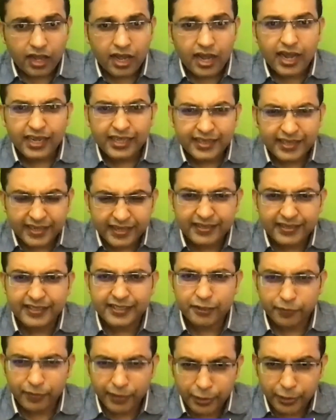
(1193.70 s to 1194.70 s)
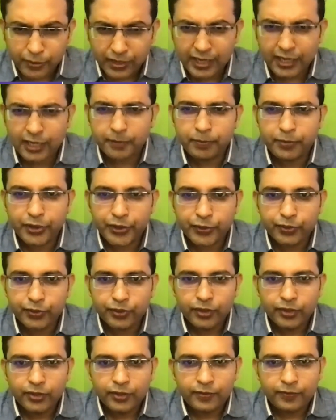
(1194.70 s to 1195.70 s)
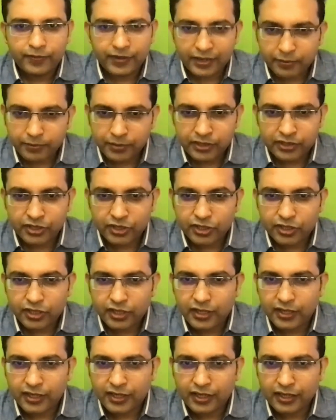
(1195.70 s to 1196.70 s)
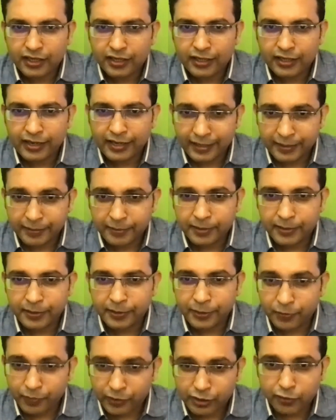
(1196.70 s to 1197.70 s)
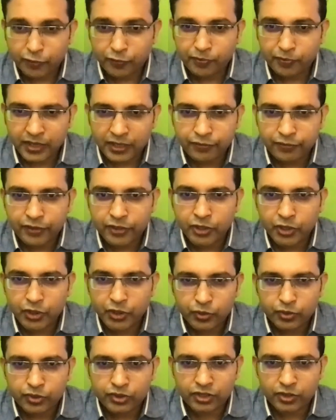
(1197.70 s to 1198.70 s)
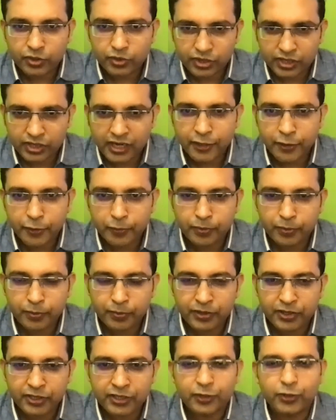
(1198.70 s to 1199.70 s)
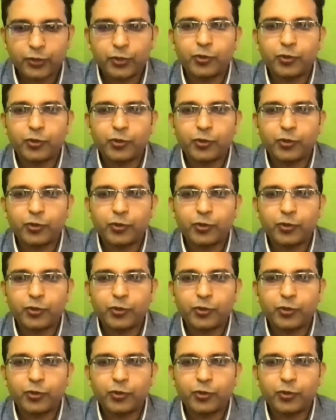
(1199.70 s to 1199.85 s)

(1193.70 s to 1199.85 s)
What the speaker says: I think this video helped you very much, and it was of benefit to you to start your preparation.